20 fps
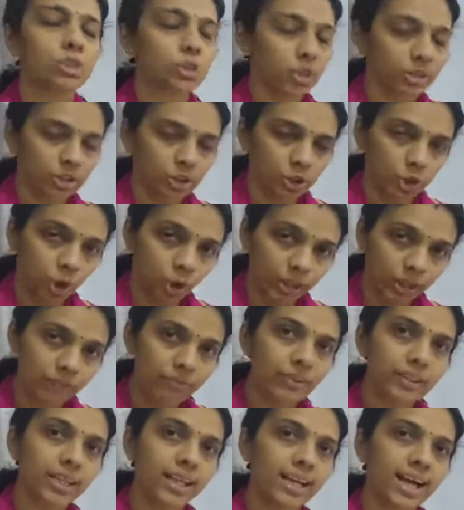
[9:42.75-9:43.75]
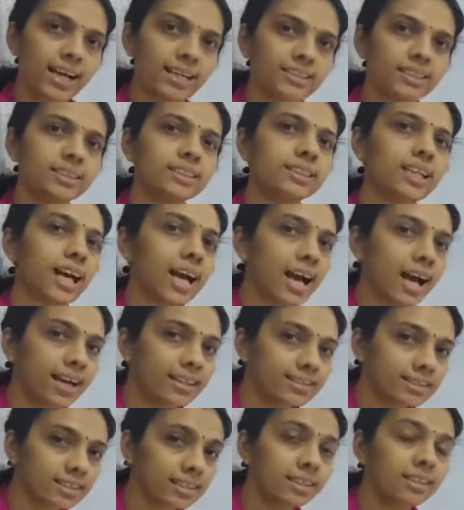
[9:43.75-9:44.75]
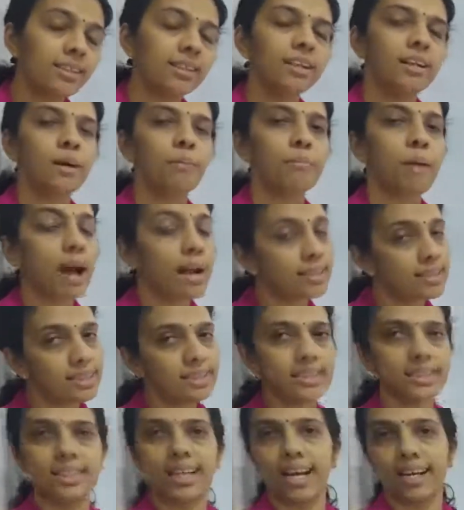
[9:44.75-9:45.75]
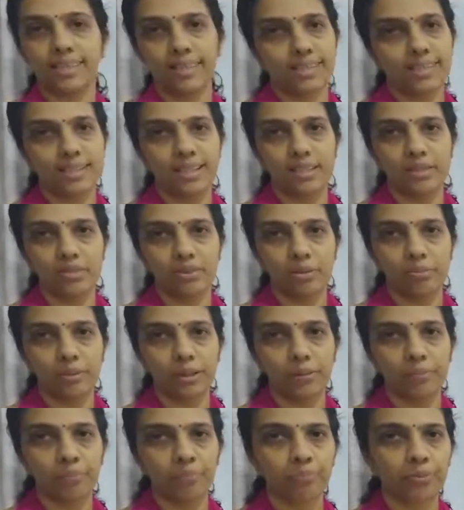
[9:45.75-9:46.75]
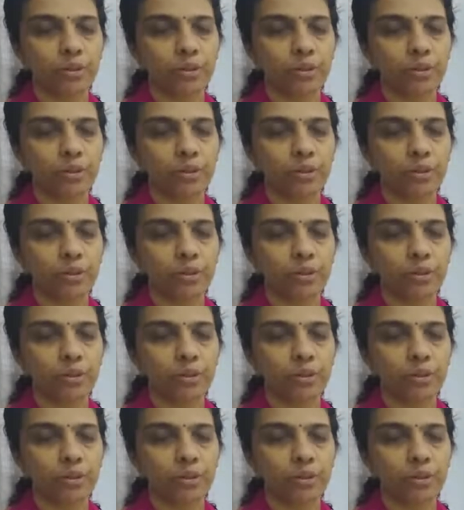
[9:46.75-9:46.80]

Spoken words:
and a magnetic axis it will be.